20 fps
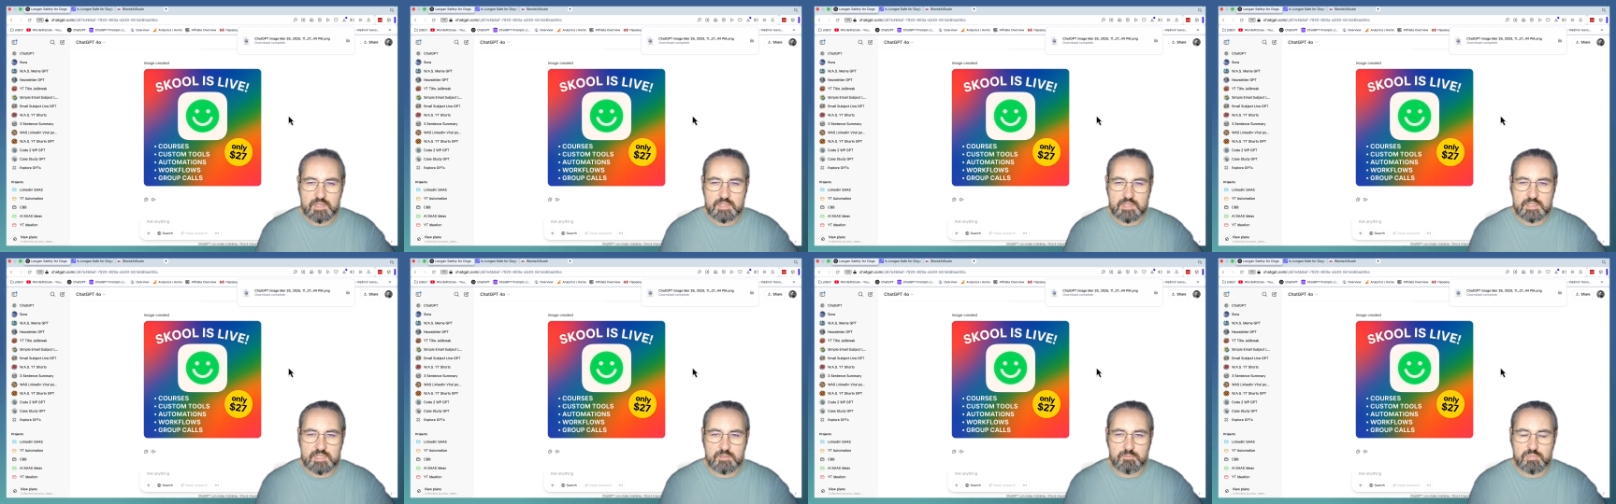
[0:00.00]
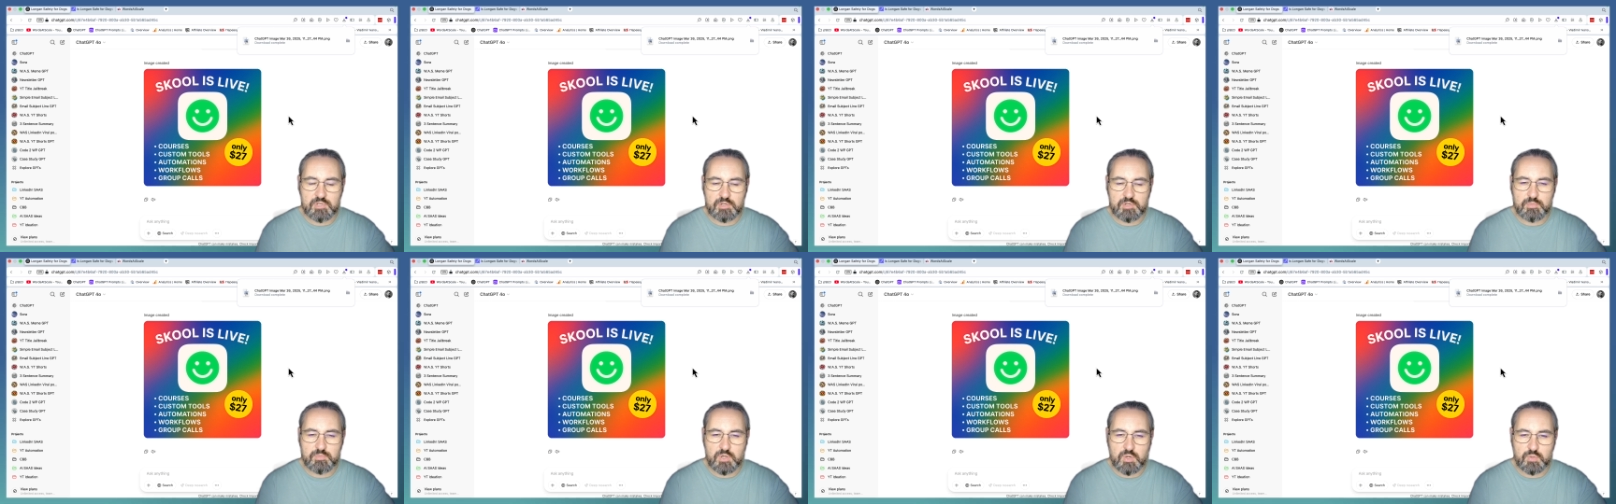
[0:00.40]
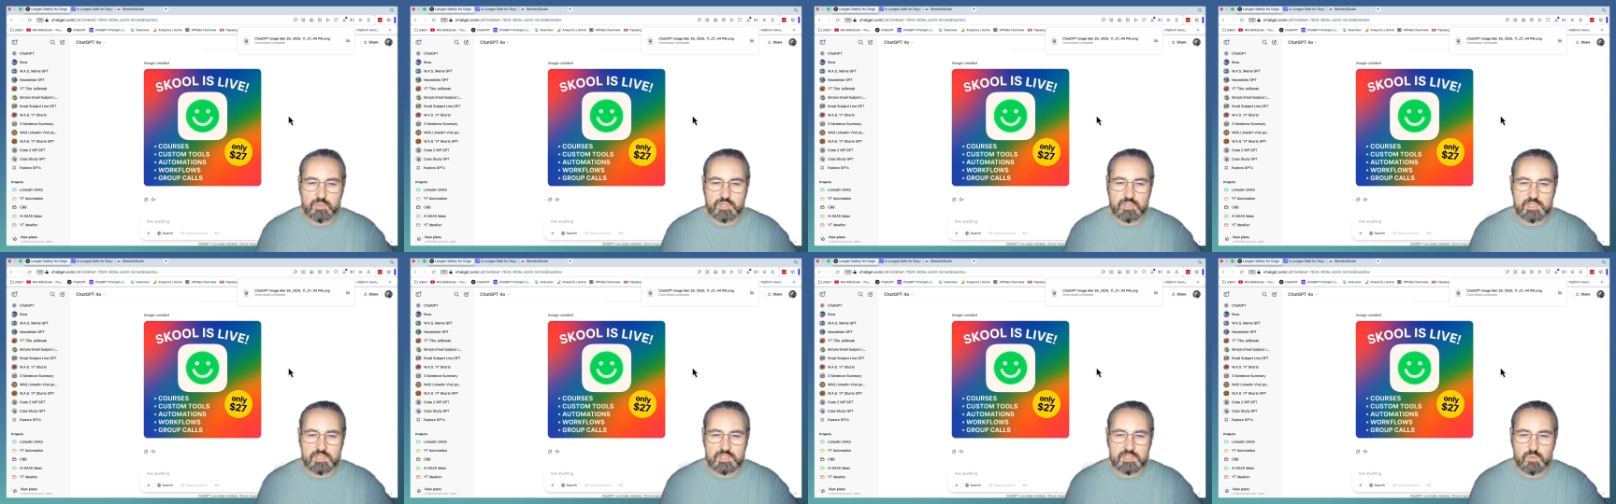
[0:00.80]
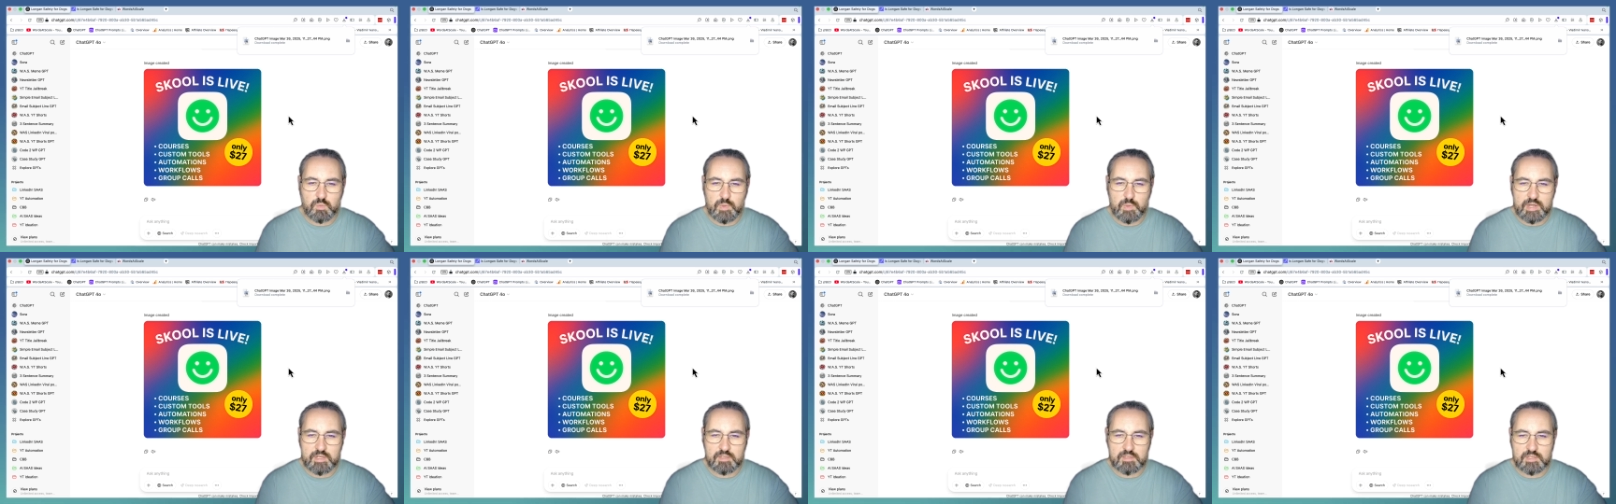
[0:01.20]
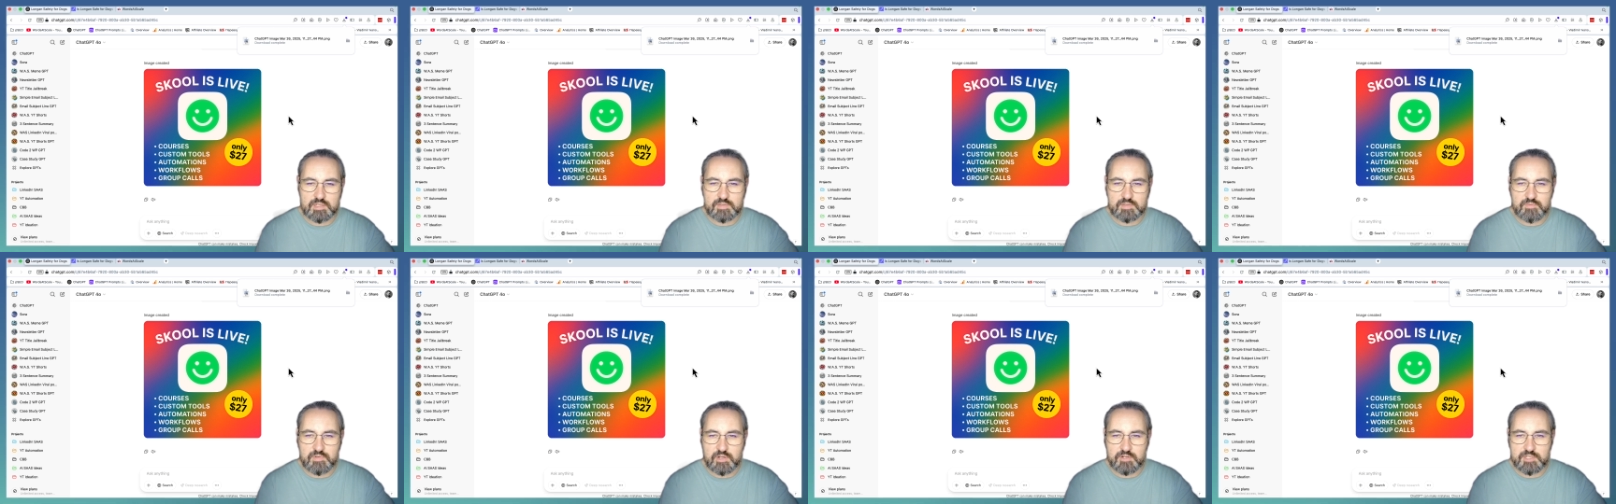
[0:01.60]
simpler approaches win
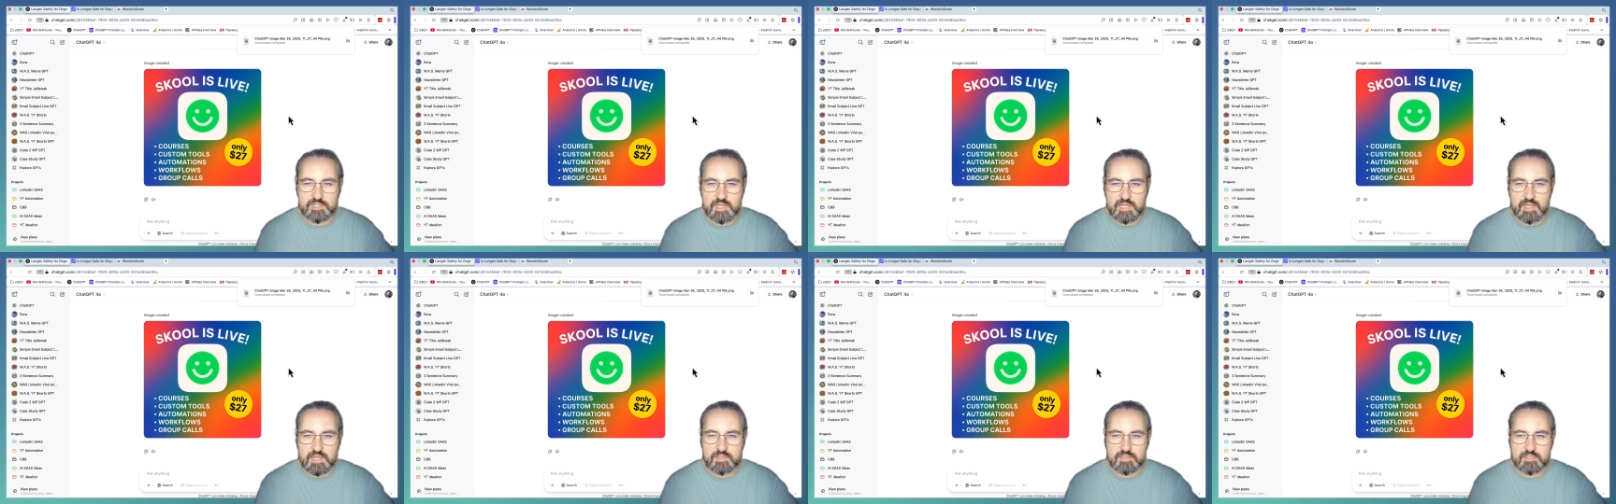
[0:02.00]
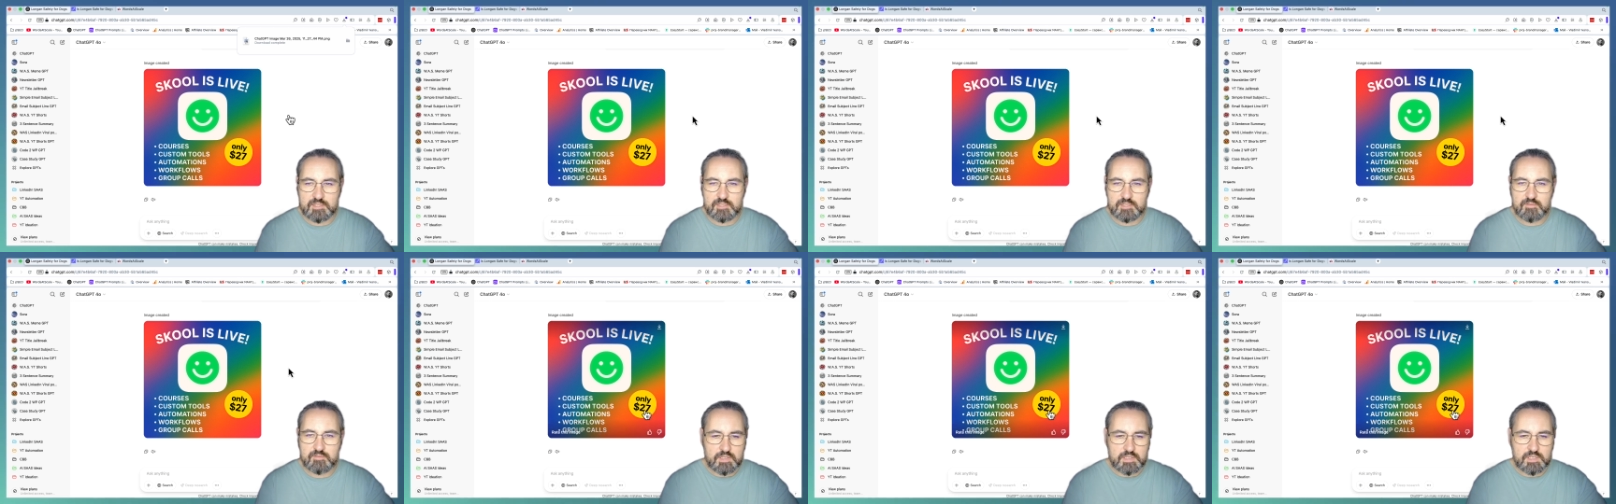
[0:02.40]
as far as ads.